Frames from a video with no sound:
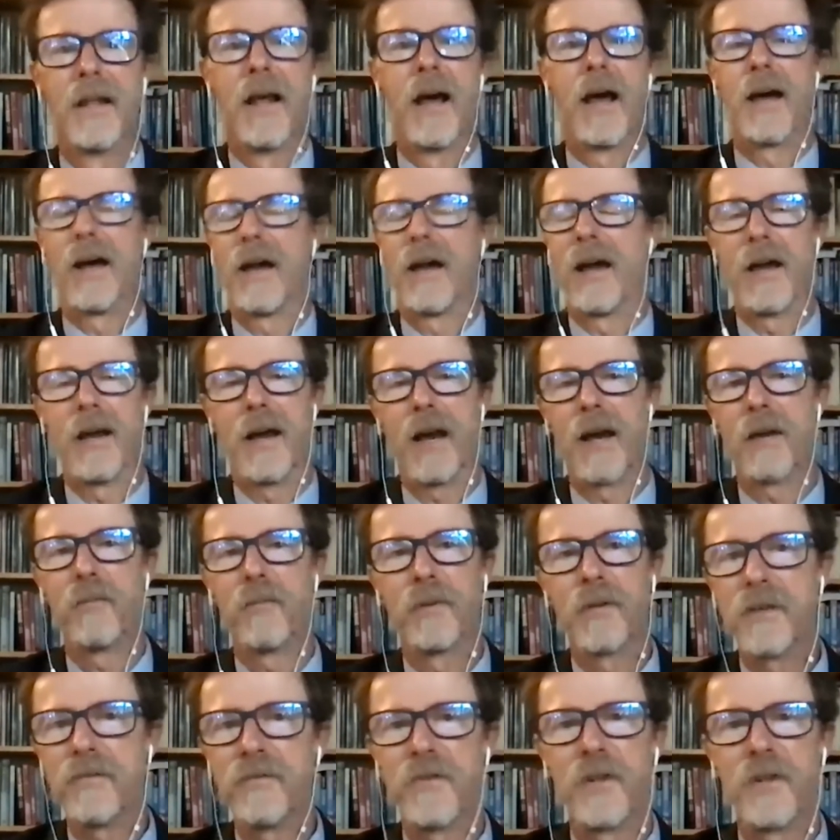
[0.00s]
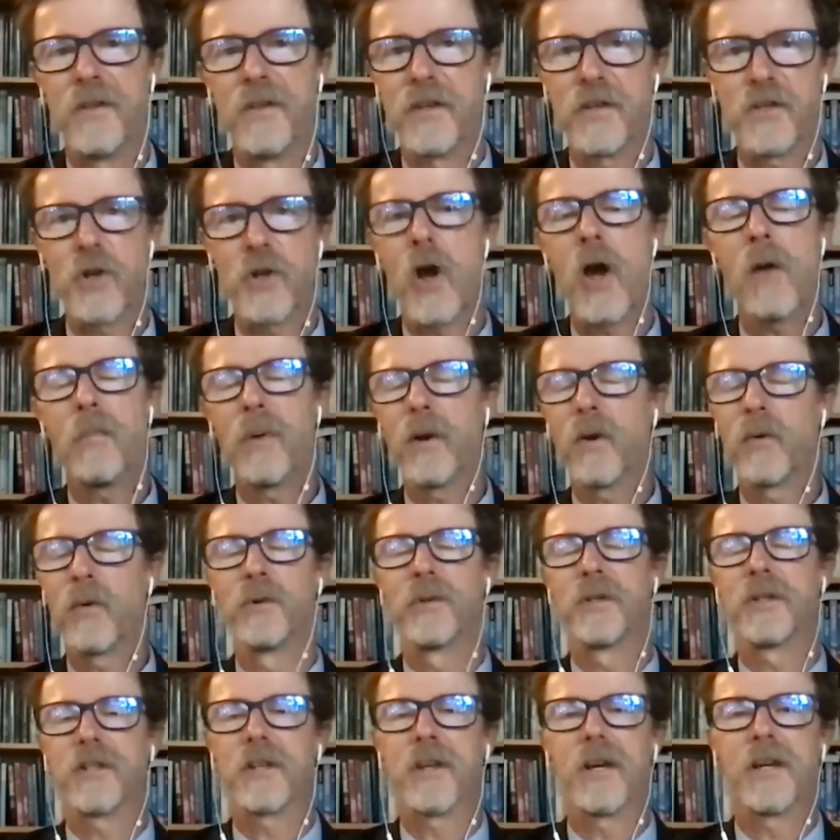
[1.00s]
I believe that this topic we're
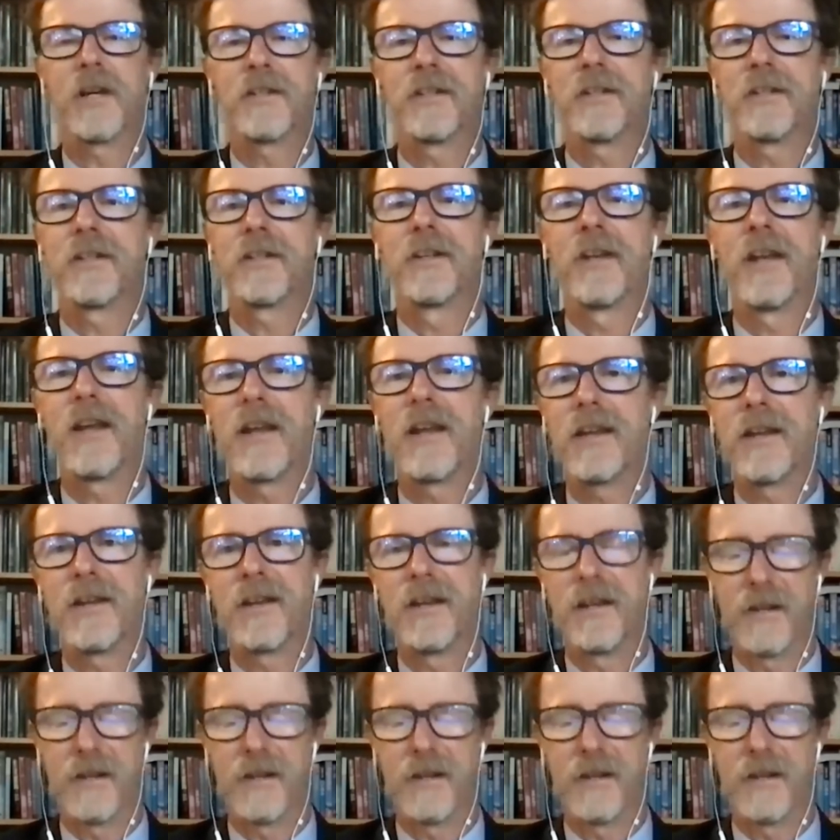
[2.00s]
discussing today